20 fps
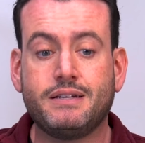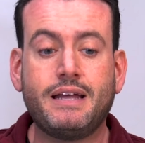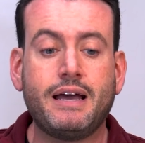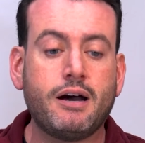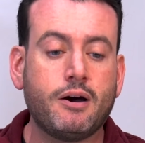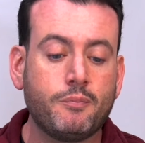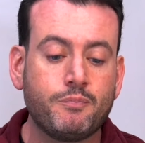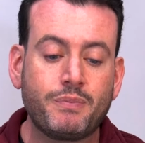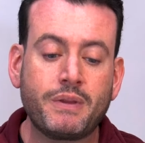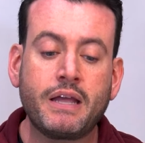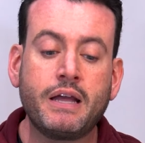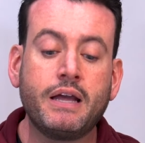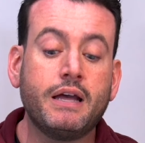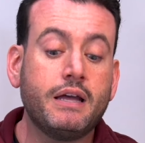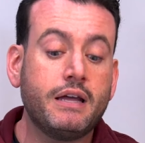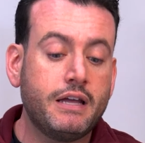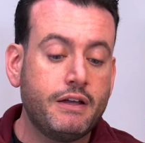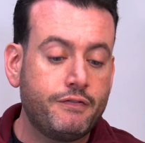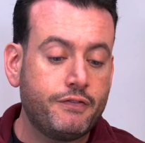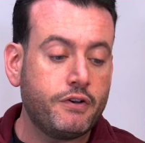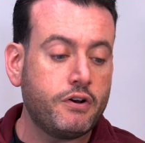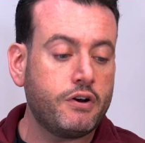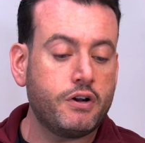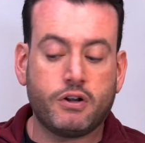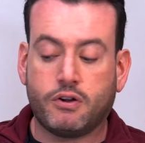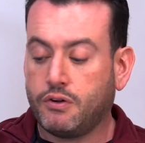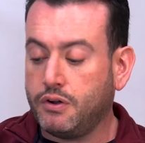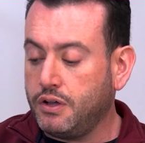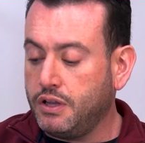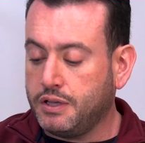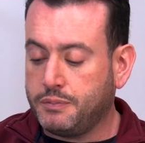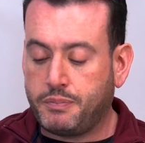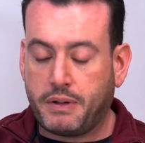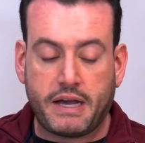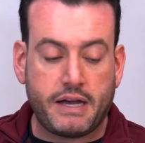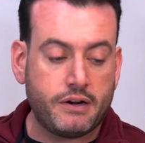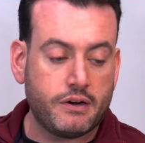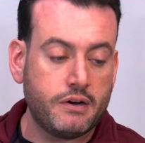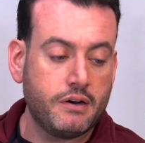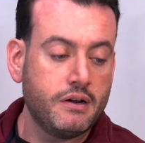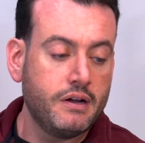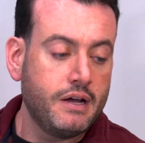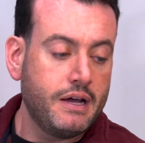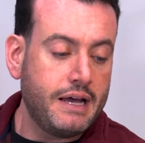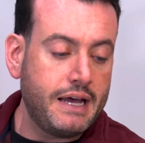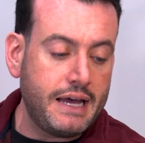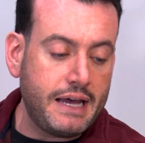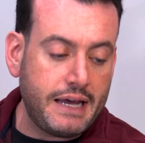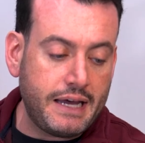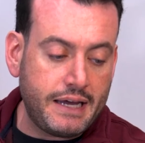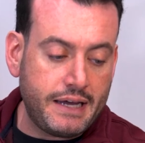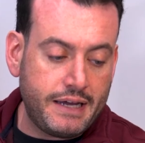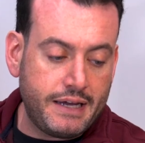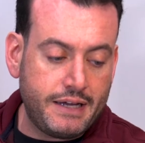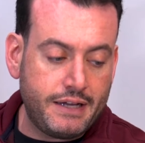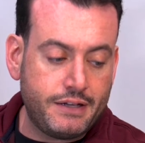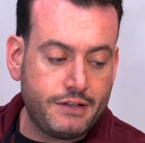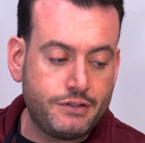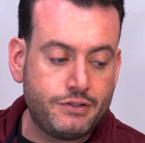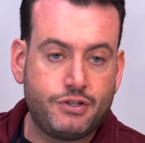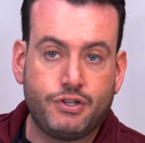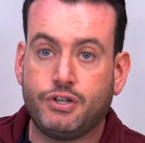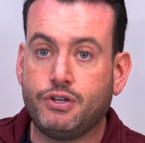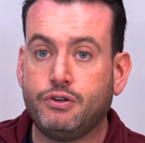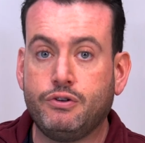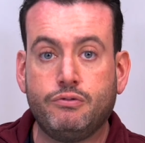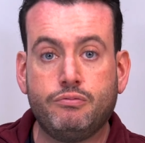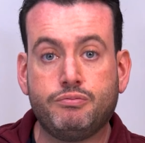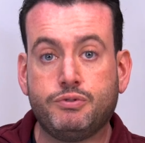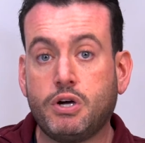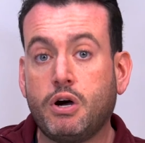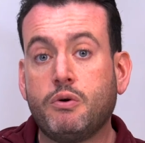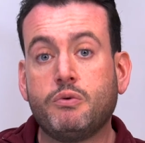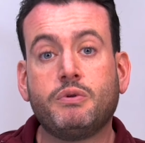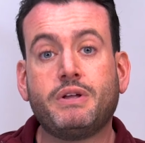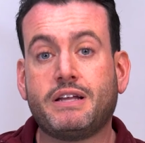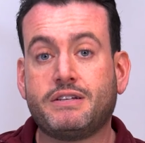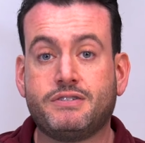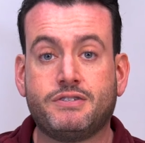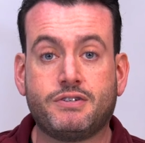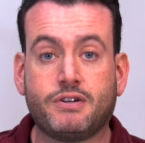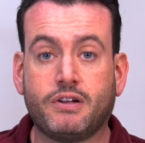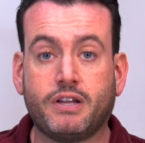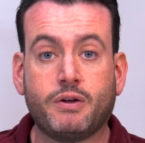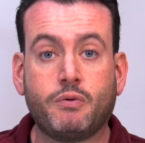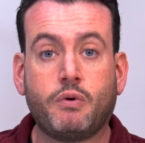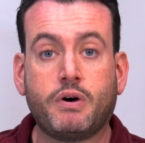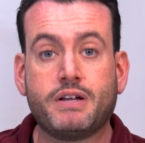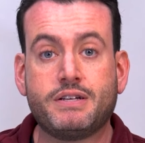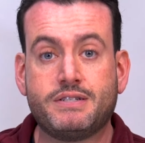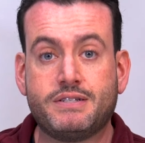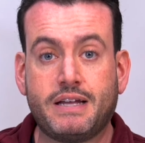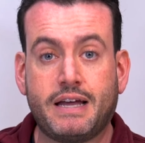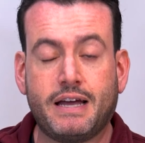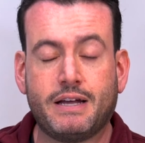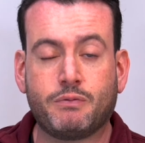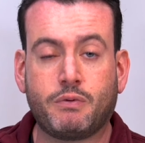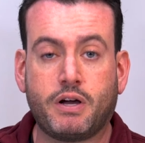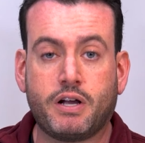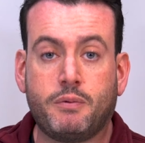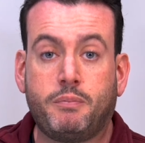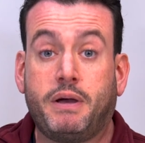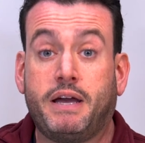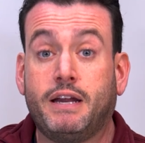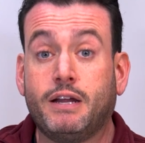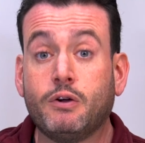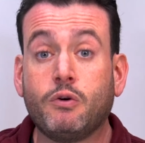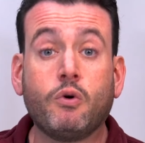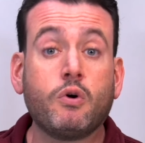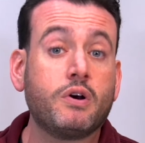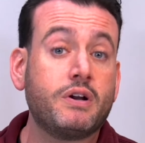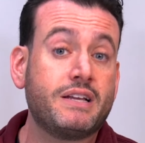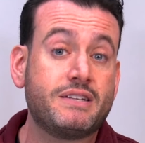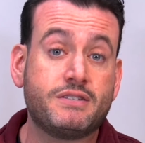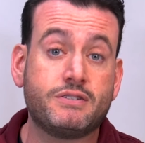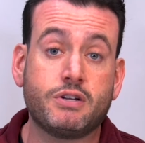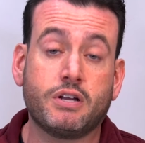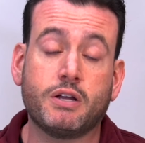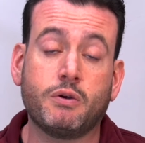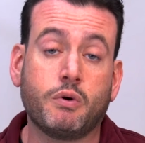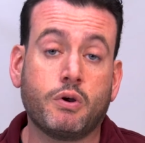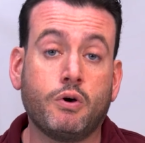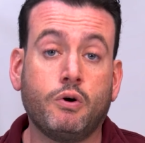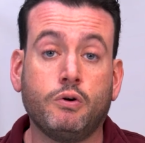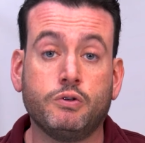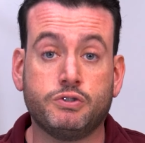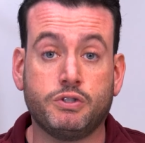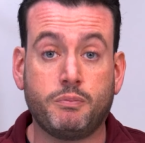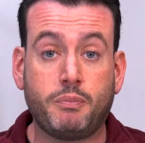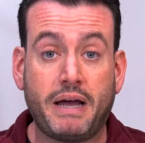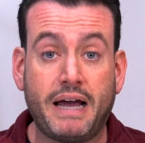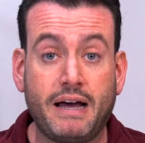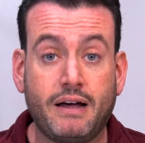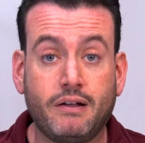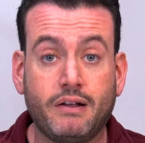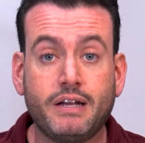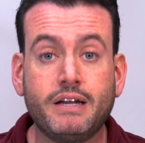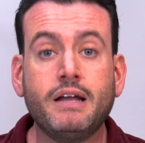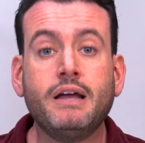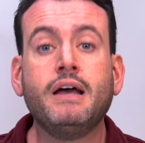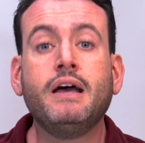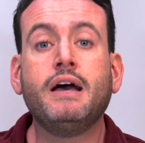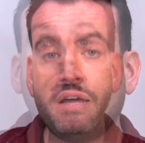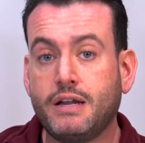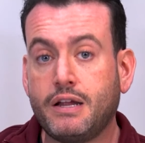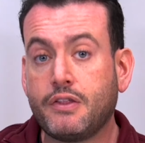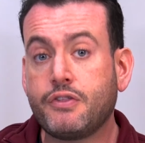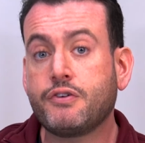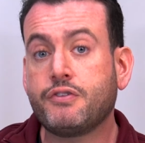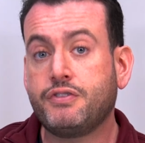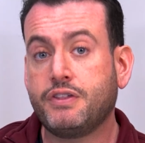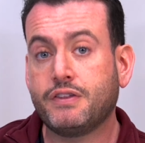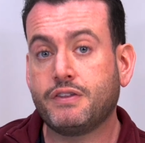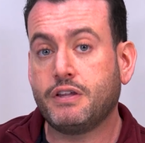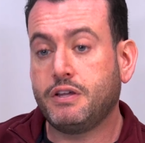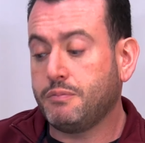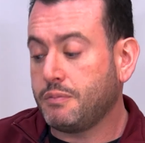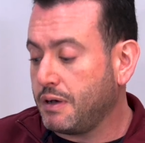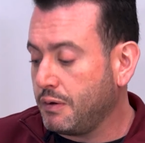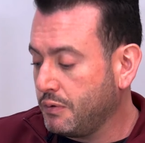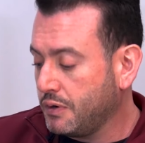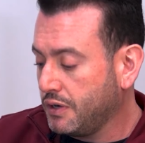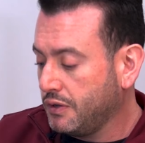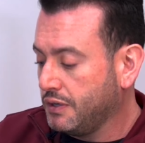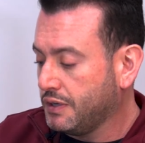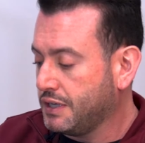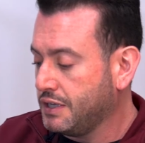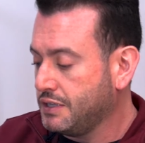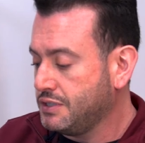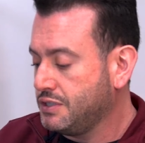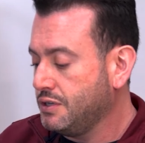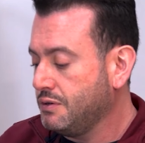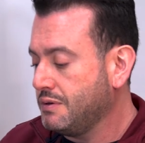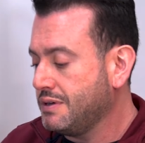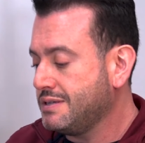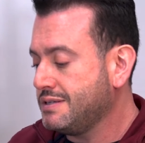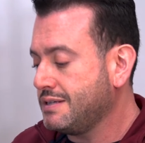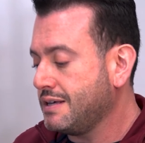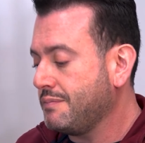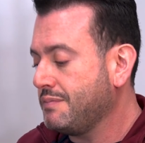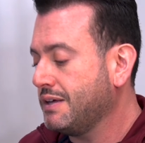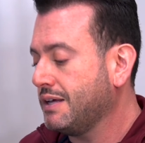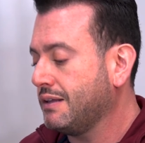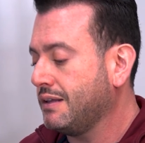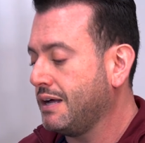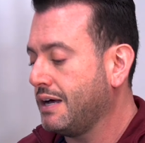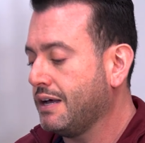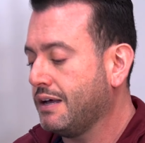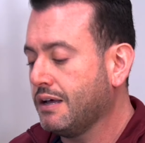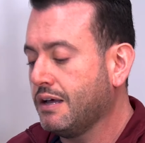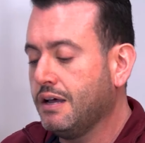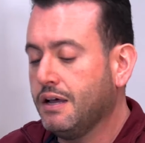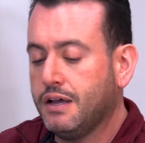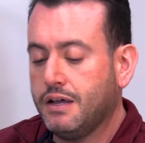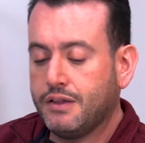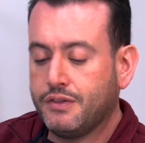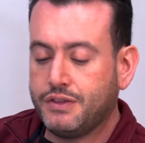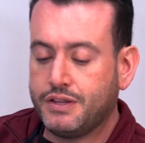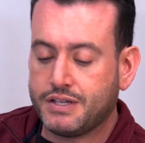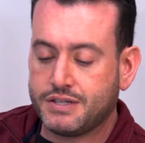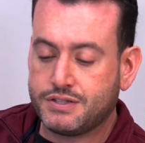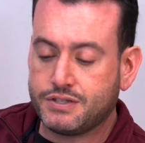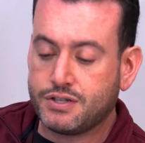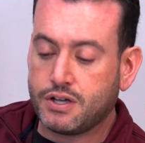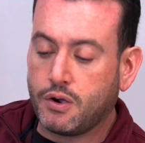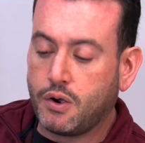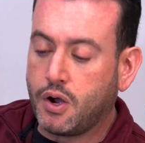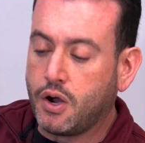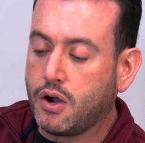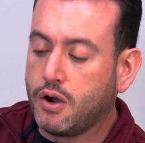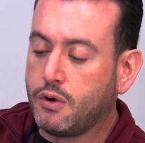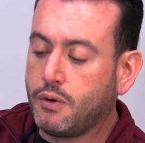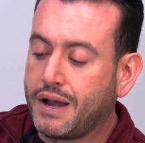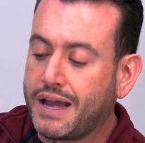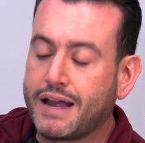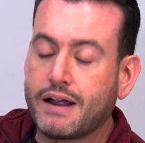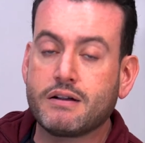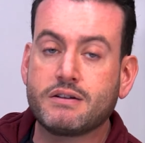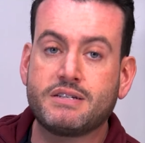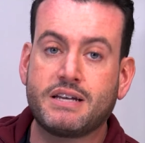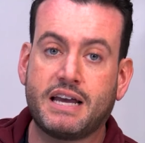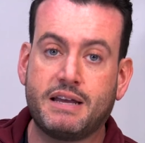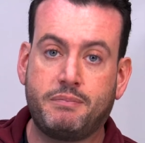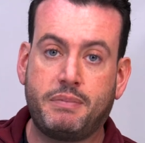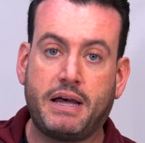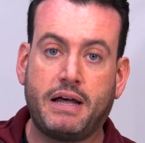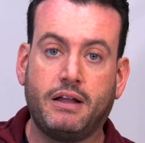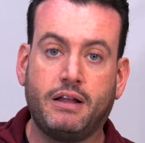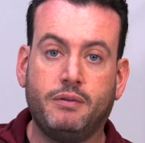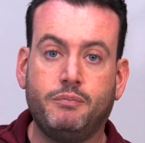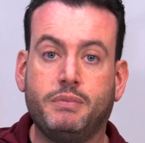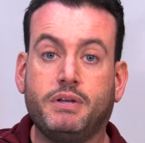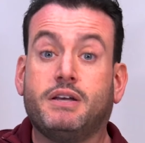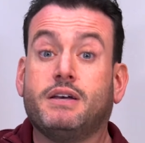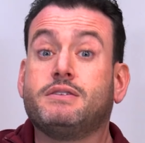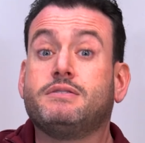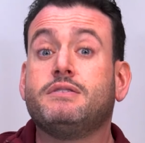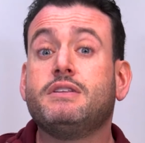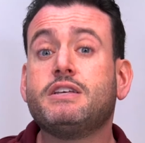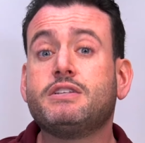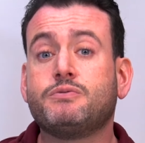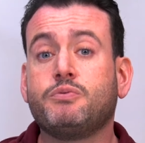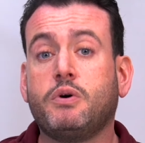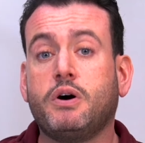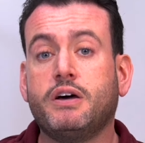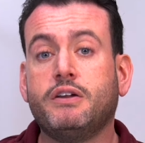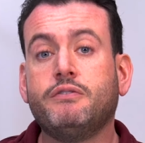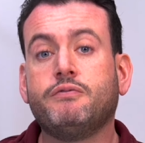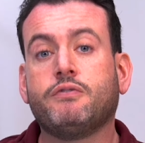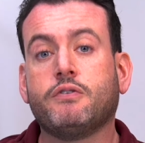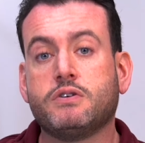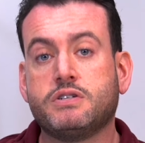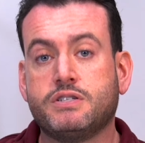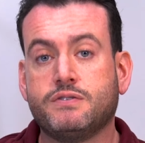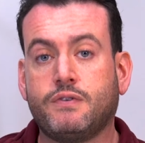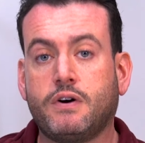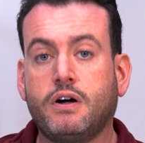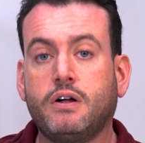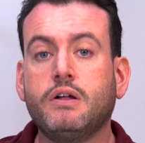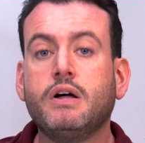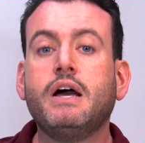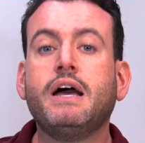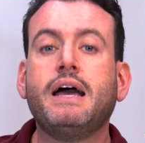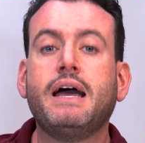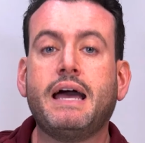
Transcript: Now, if you're an acrylic painter and you don't necessarily want to stand while you're painting or necessarily want to hold your palette, another thing that you might want to look into is something like this SoHo Airtight palette, because this one, first of all,